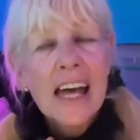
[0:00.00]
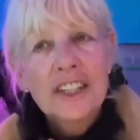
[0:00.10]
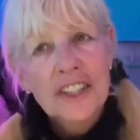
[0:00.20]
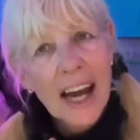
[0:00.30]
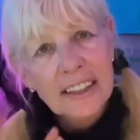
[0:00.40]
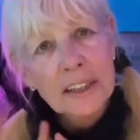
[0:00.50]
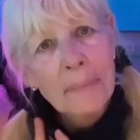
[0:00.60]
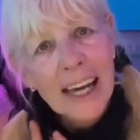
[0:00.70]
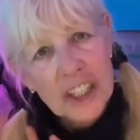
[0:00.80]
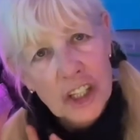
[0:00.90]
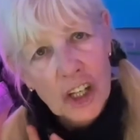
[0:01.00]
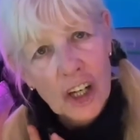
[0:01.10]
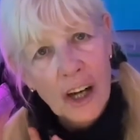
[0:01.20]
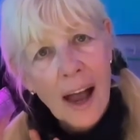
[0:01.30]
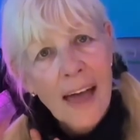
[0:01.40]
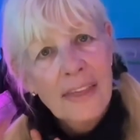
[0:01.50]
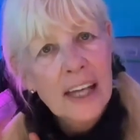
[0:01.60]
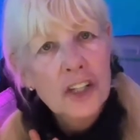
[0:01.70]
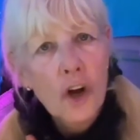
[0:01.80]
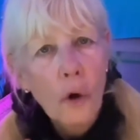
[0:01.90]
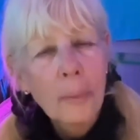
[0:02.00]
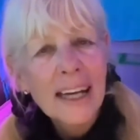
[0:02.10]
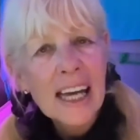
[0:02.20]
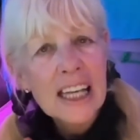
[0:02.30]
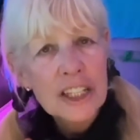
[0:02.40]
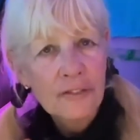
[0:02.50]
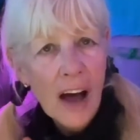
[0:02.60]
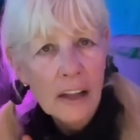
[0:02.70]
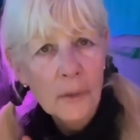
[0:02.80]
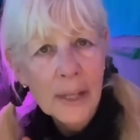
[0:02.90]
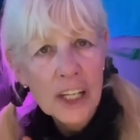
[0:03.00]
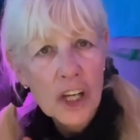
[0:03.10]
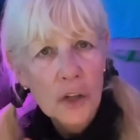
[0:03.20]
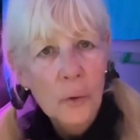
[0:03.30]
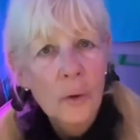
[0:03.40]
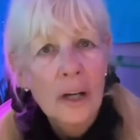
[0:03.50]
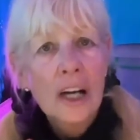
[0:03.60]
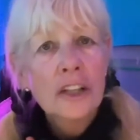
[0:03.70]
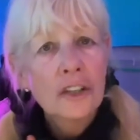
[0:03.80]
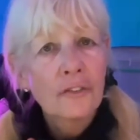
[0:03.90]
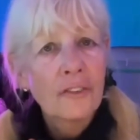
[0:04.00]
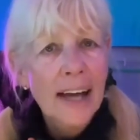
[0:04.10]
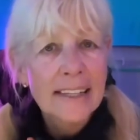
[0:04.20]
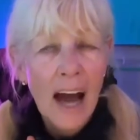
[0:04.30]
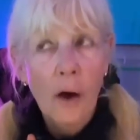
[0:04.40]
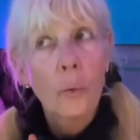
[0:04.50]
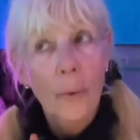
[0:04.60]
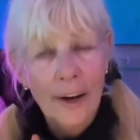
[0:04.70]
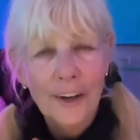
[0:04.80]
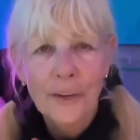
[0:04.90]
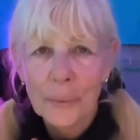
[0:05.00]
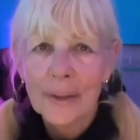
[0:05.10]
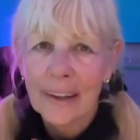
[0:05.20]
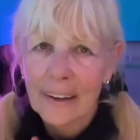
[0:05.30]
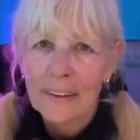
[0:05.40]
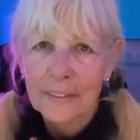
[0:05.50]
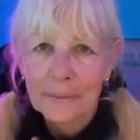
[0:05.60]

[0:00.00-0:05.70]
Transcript: Check to make sure that nobody is following you to find out where you live.